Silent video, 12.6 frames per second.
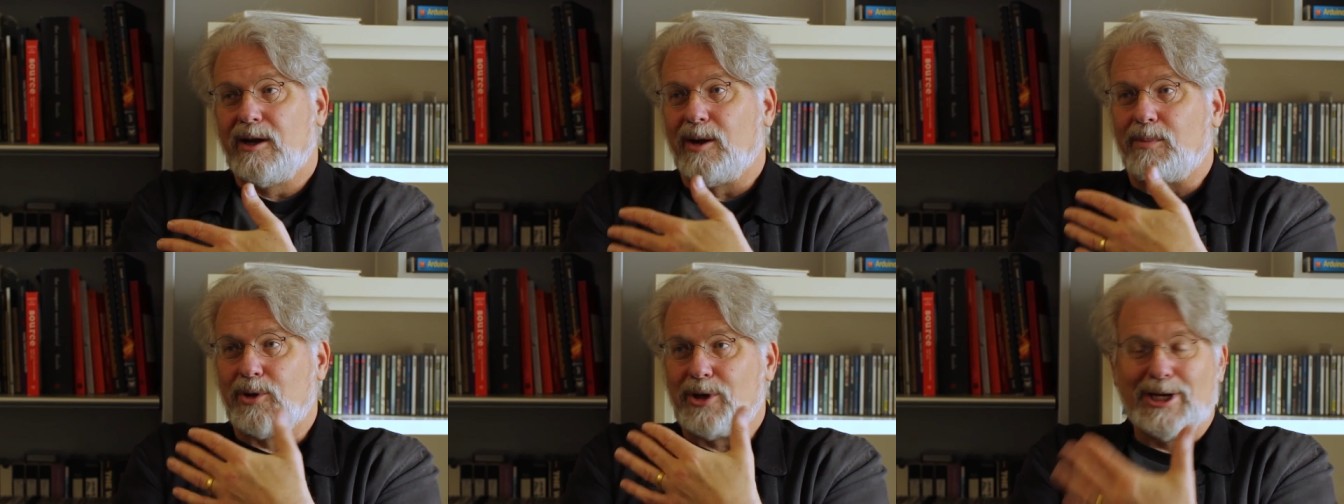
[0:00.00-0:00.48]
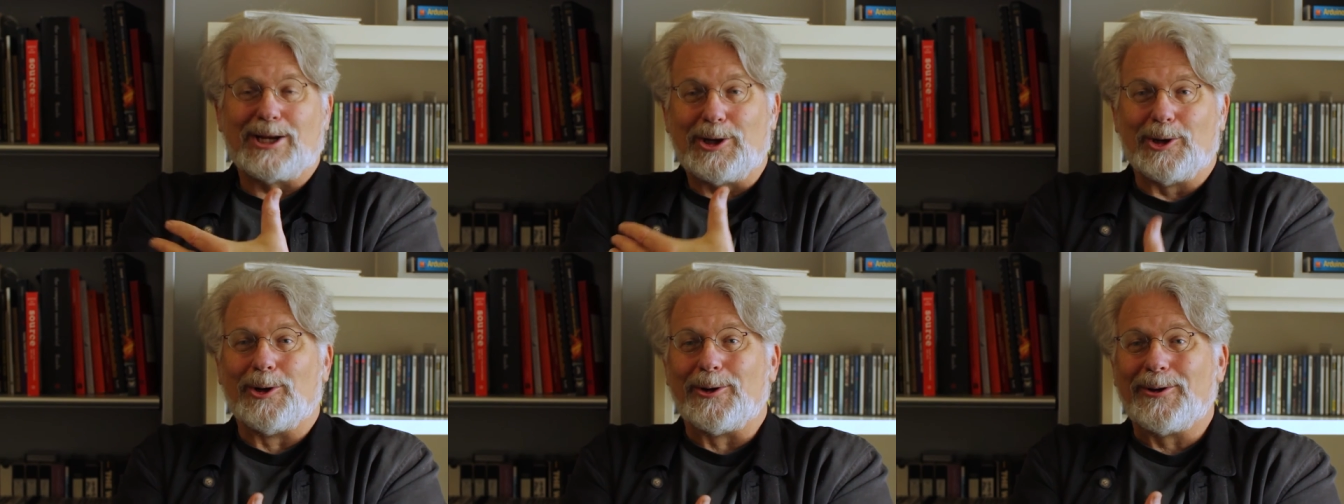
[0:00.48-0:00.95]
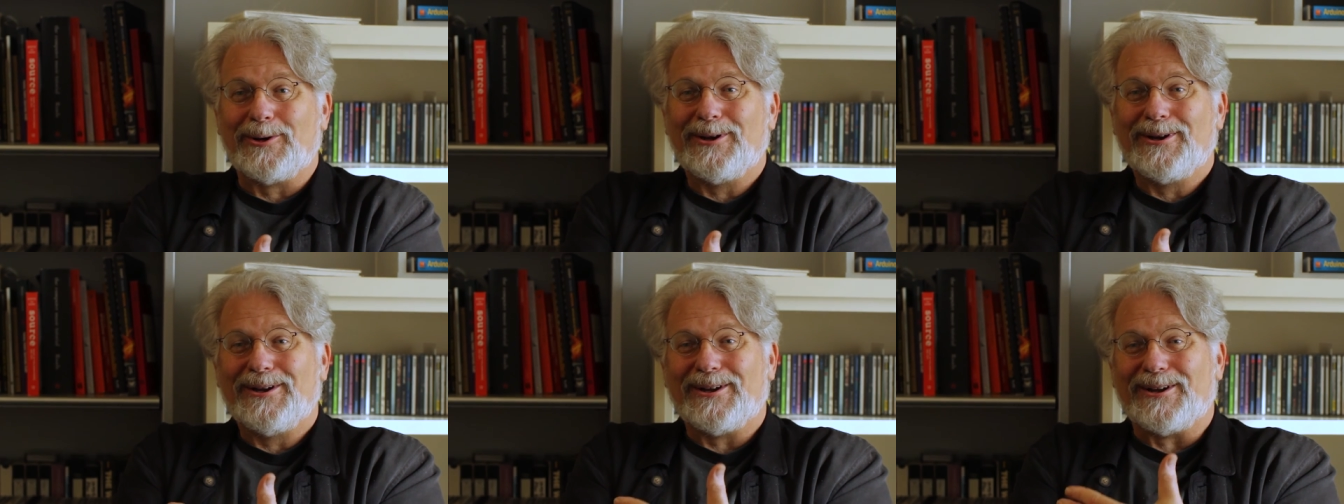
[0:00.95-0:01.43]
a particular
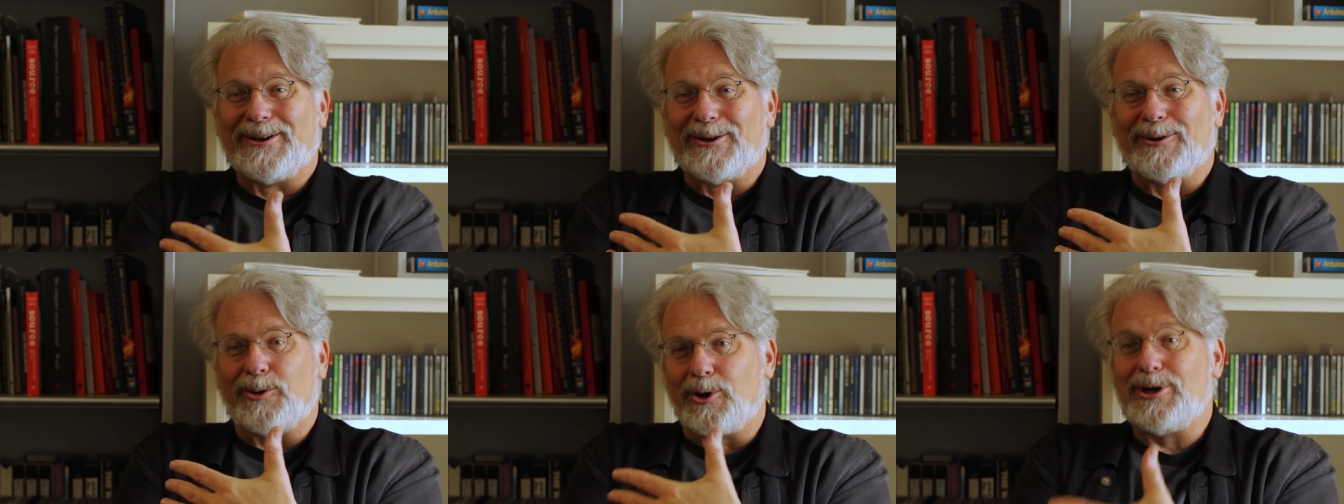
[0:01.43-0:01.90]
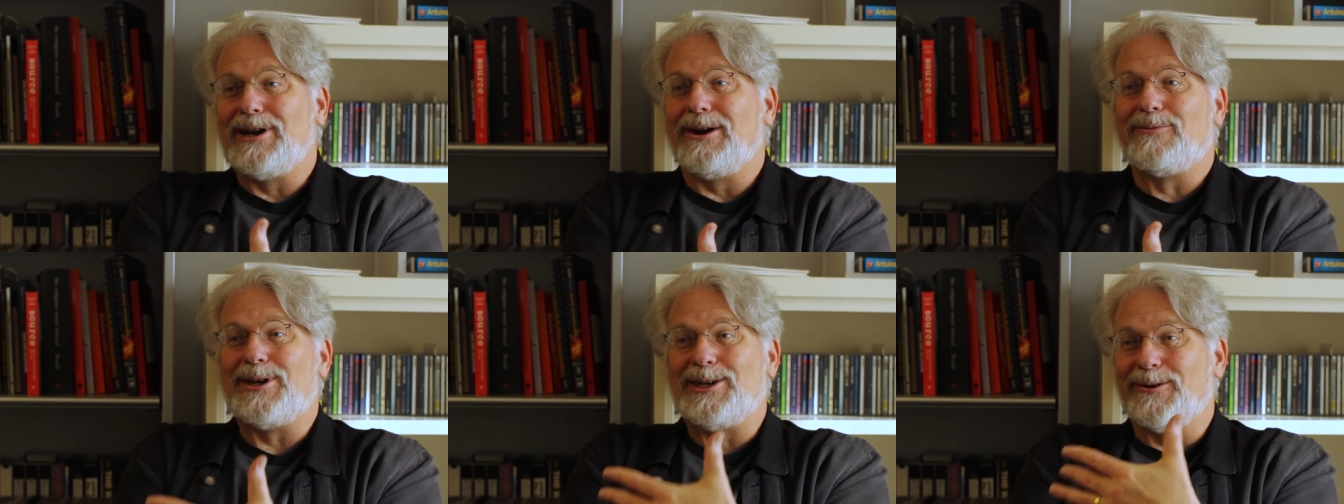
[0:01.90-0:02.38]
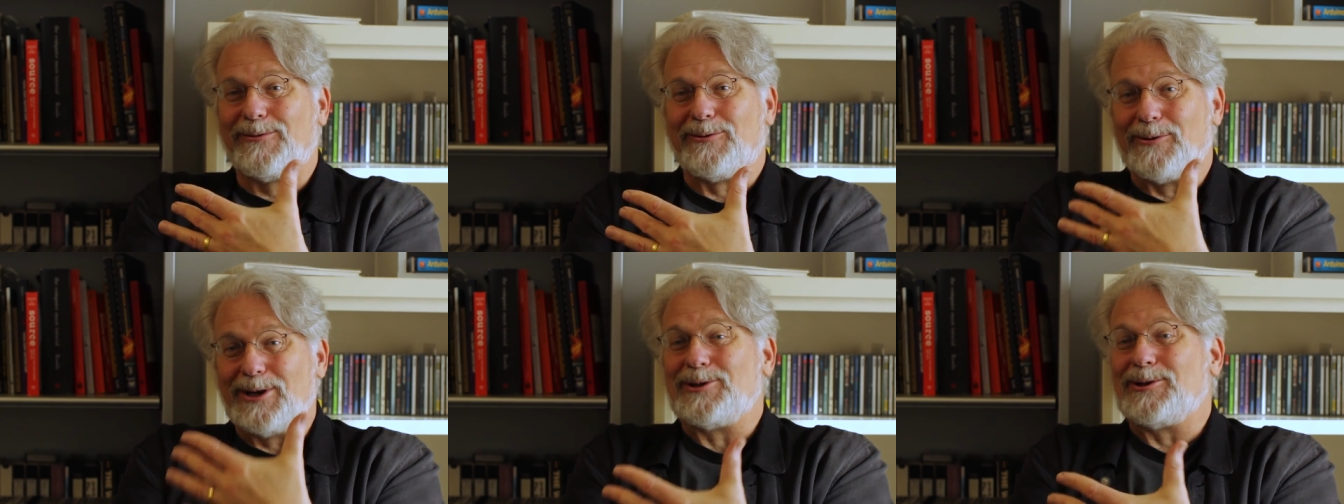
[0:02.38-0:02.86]
uh, ordinary
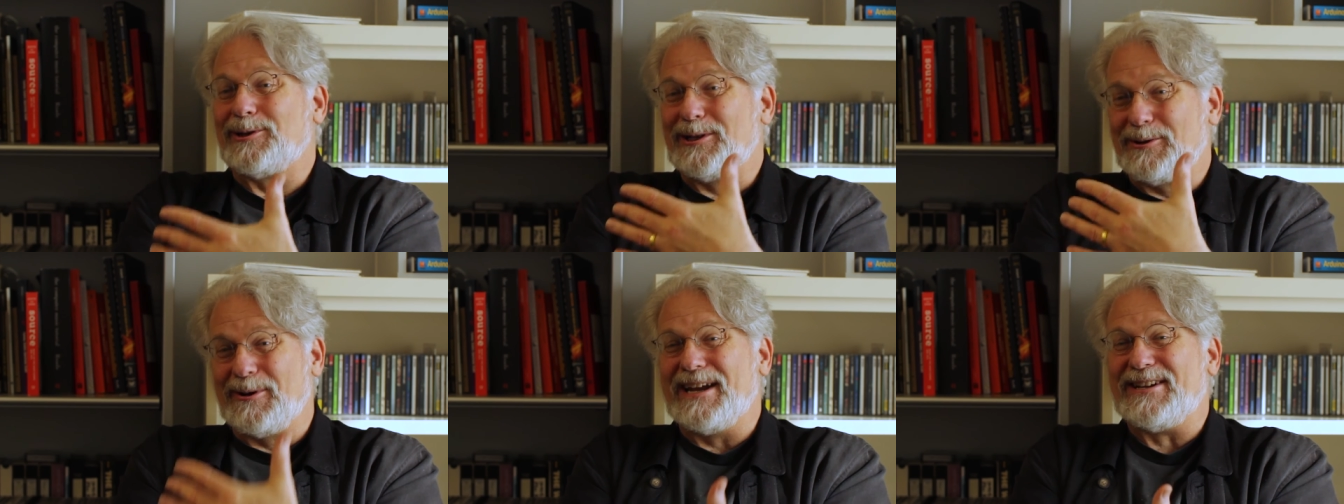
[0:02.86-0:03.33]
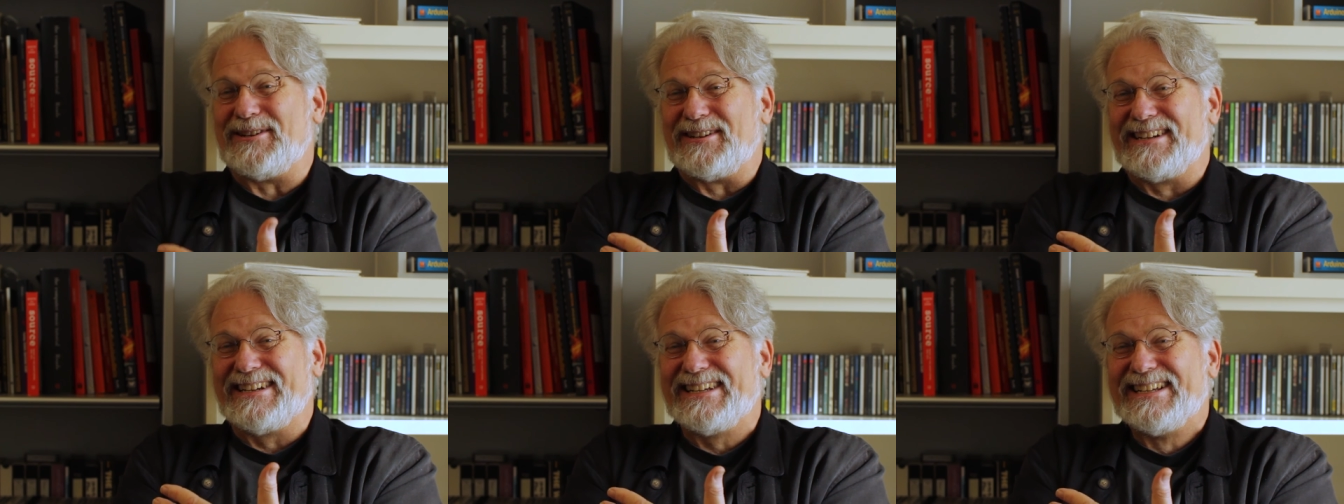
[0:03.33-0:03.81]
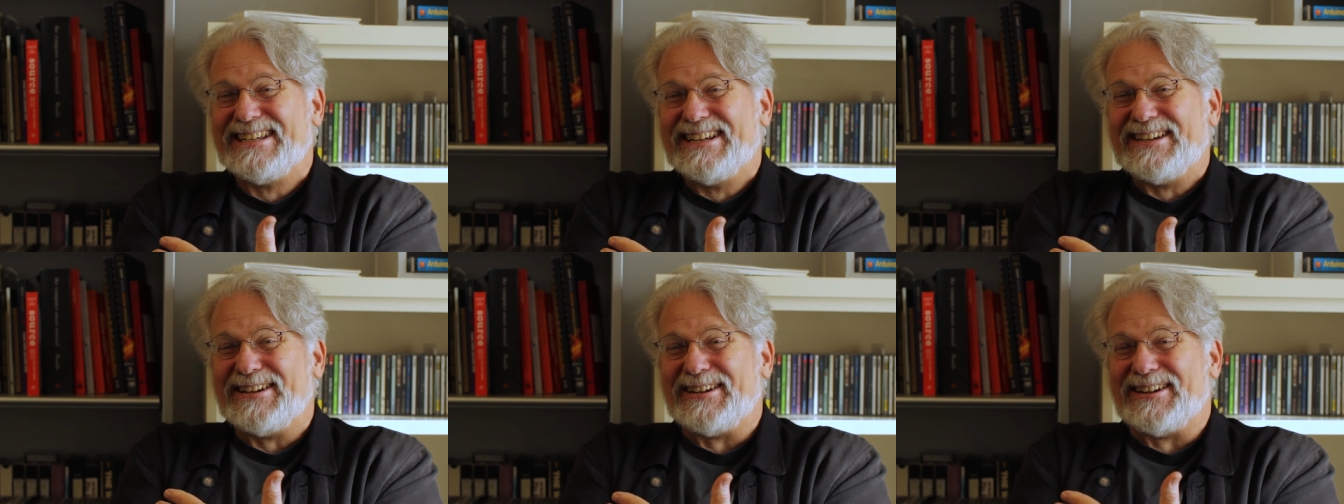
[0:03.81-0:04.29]
differential equation
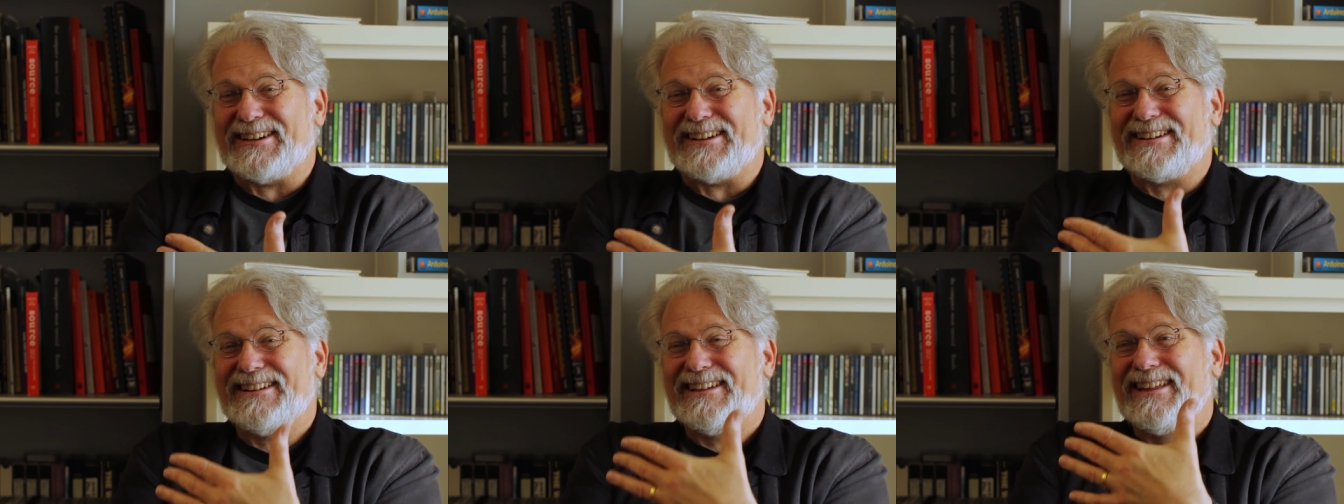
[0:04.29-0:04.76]
uh,